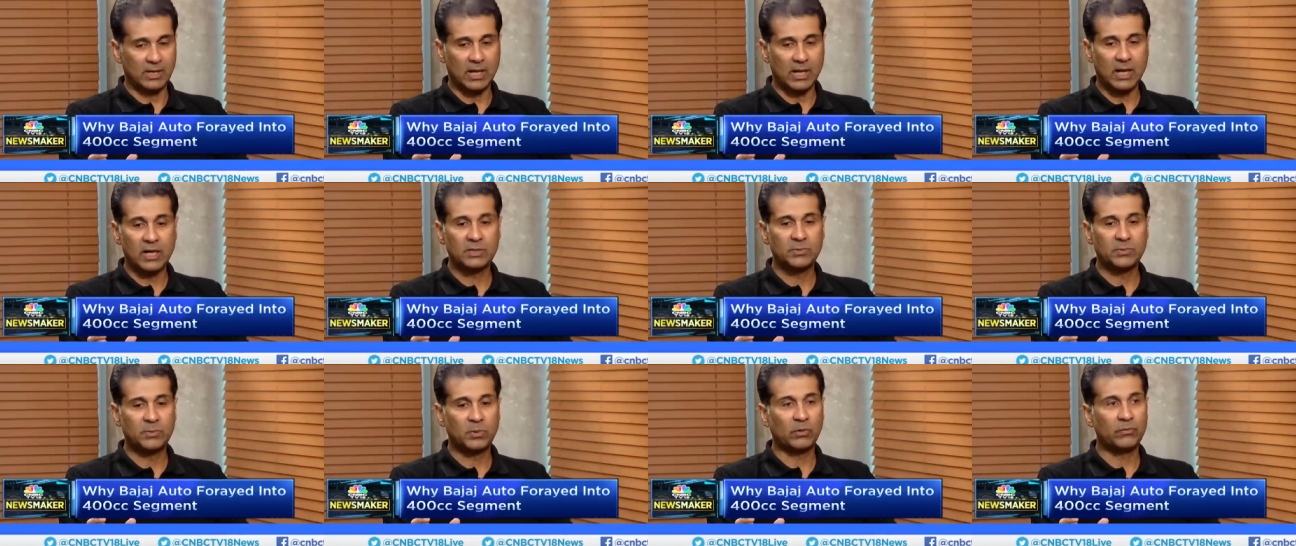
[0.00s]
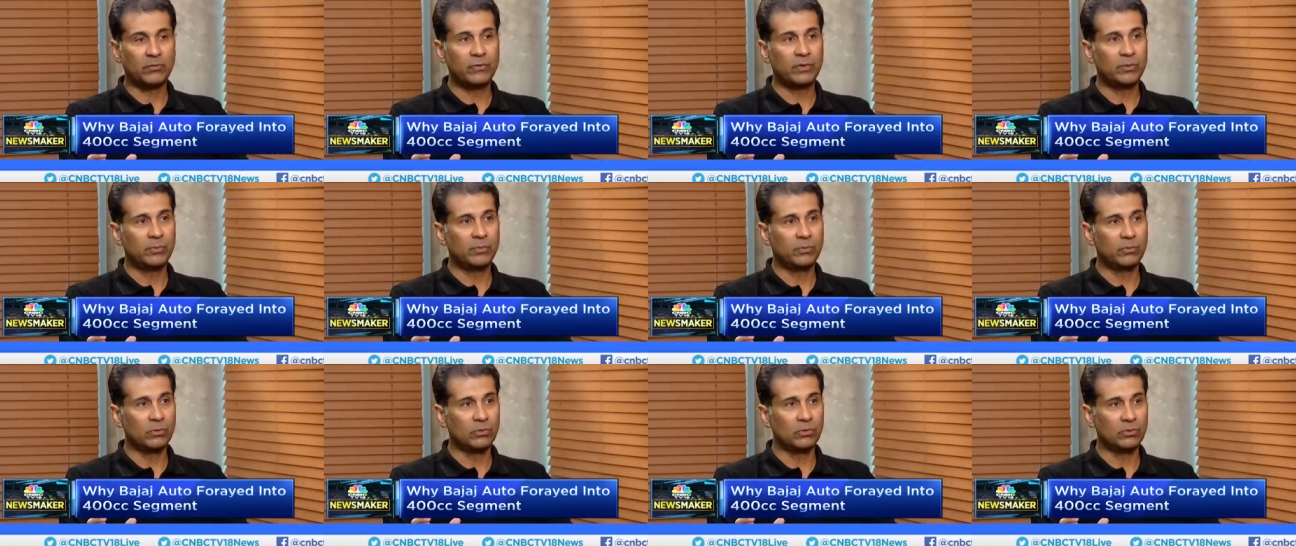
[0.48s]
large
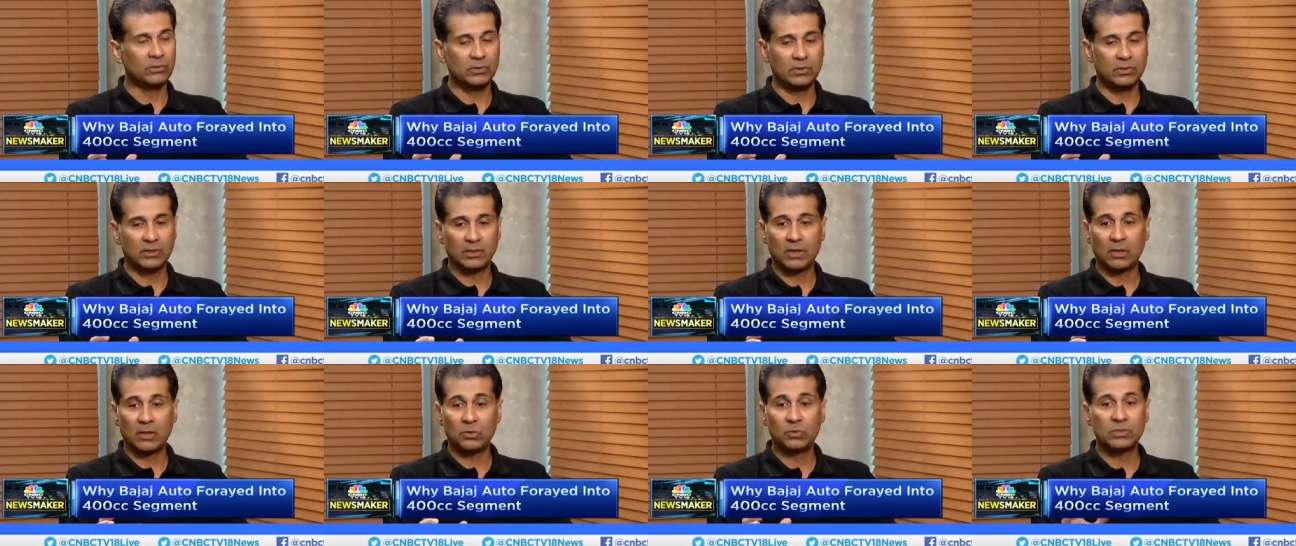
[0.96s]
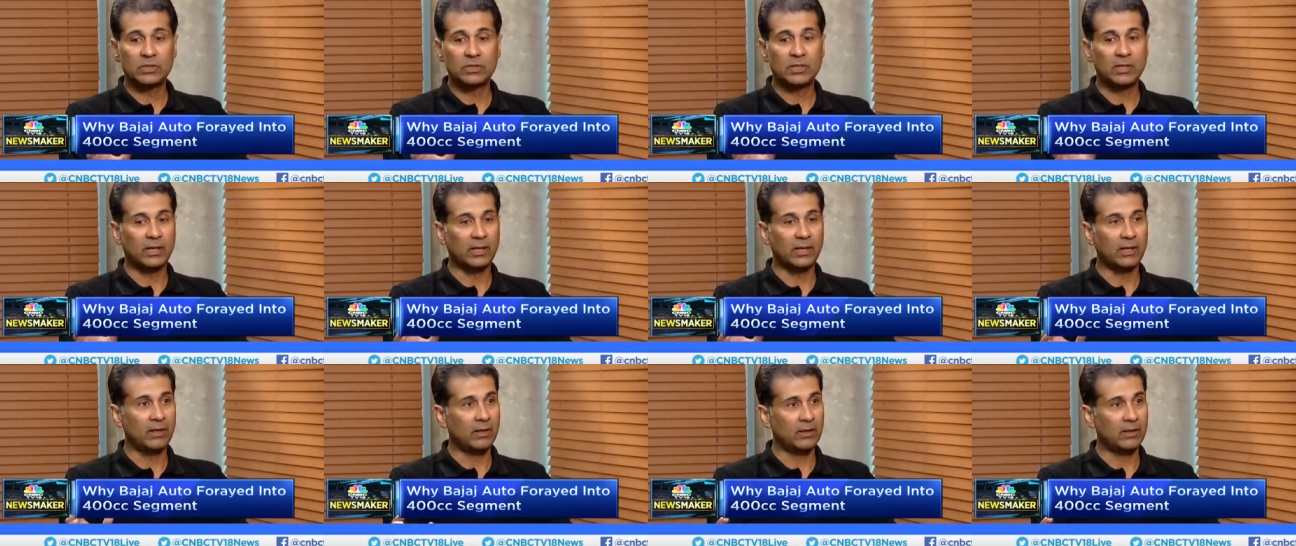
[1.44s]
profit pools
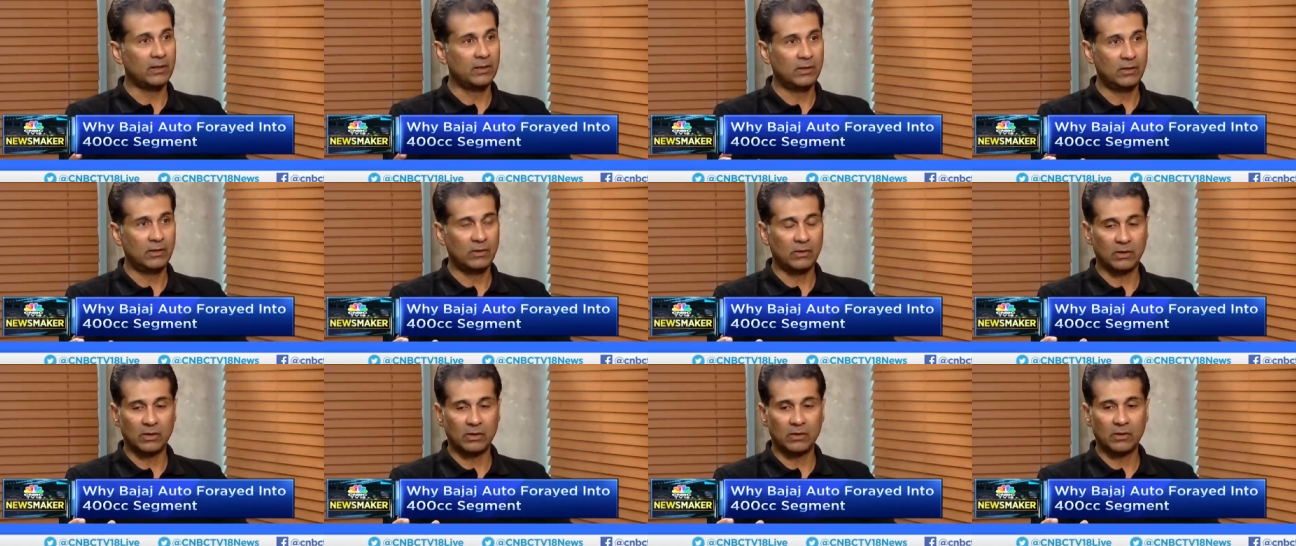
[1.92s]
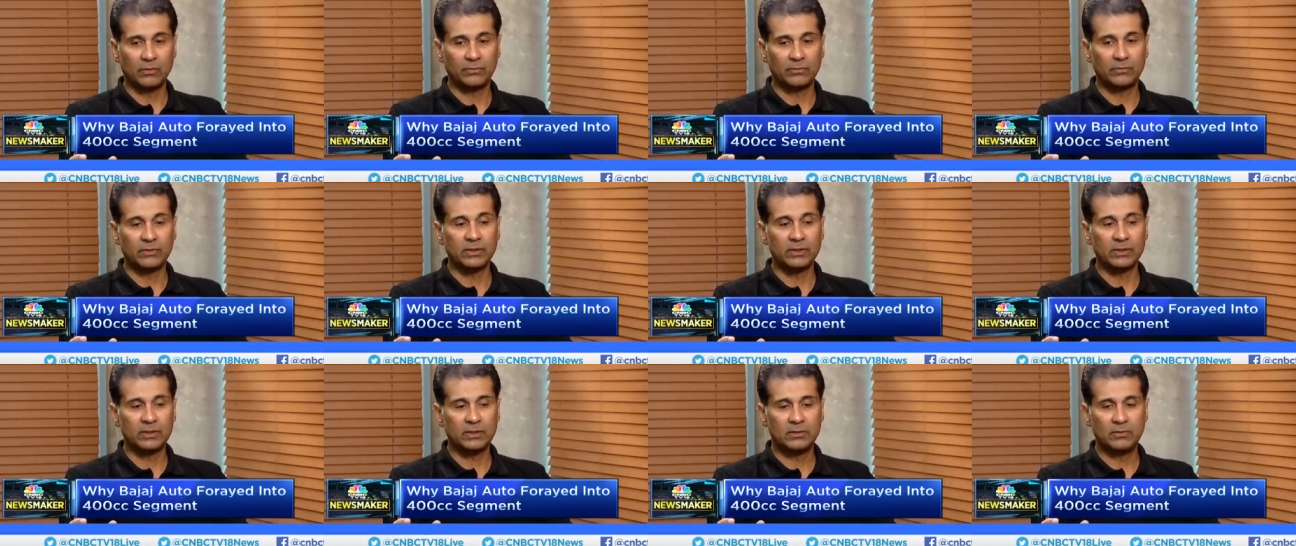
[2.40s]
outside uh,
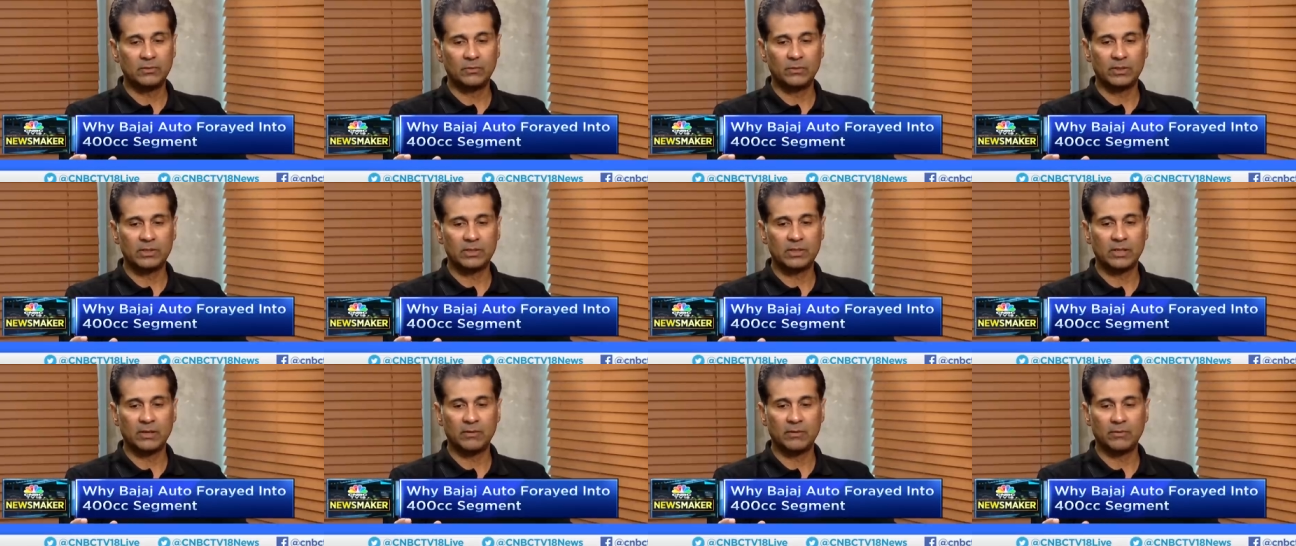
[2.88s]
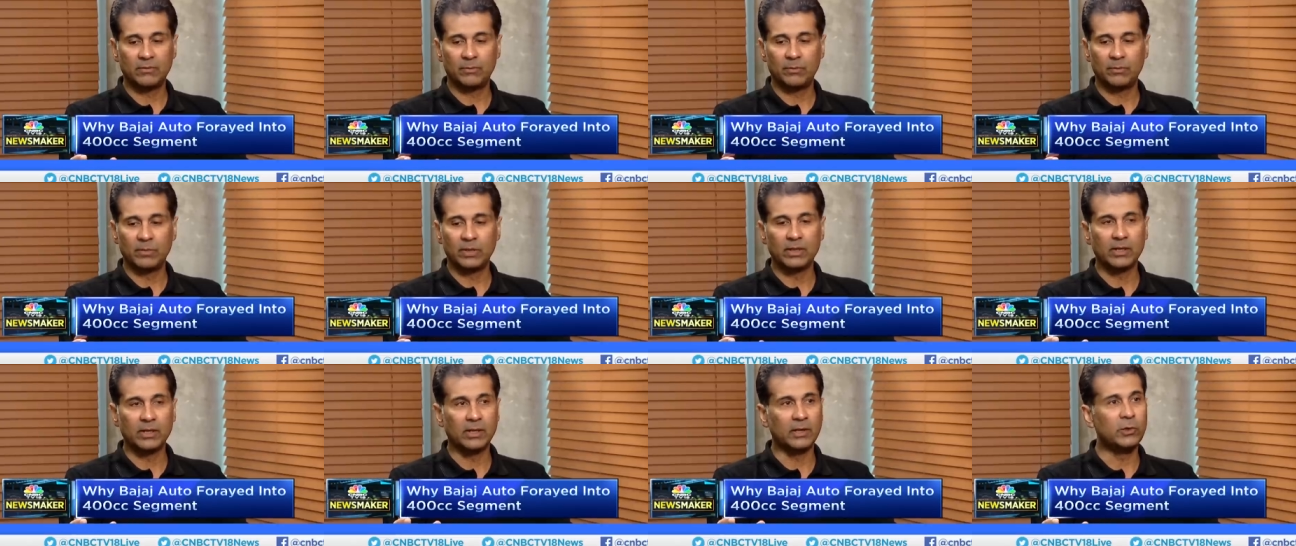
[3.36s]
of this, which
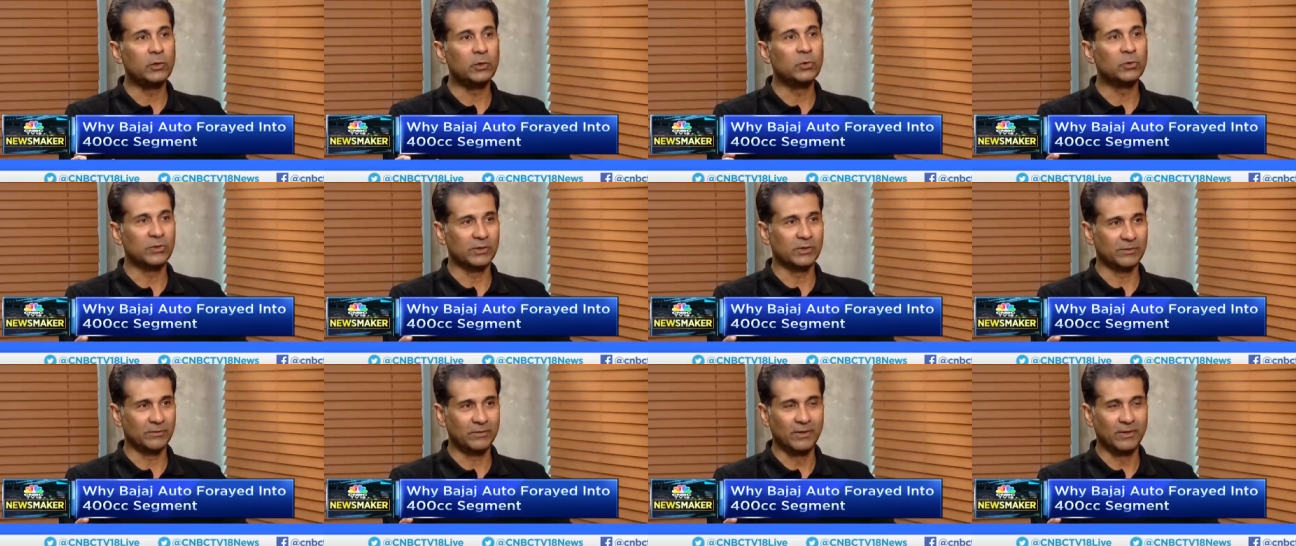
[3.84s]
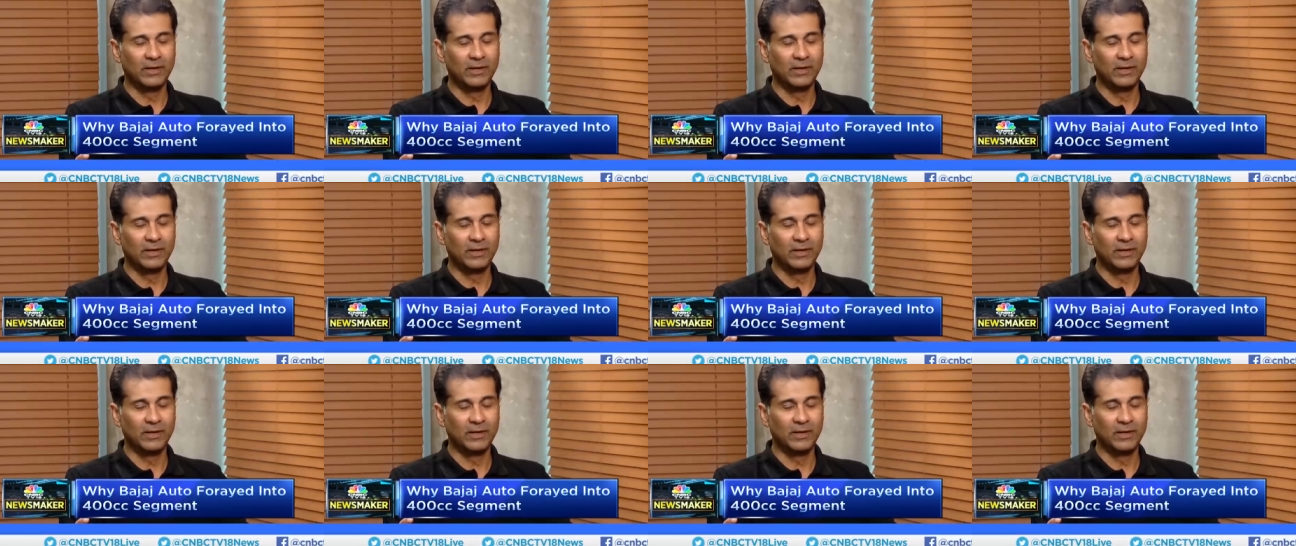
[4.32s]
have been elusive.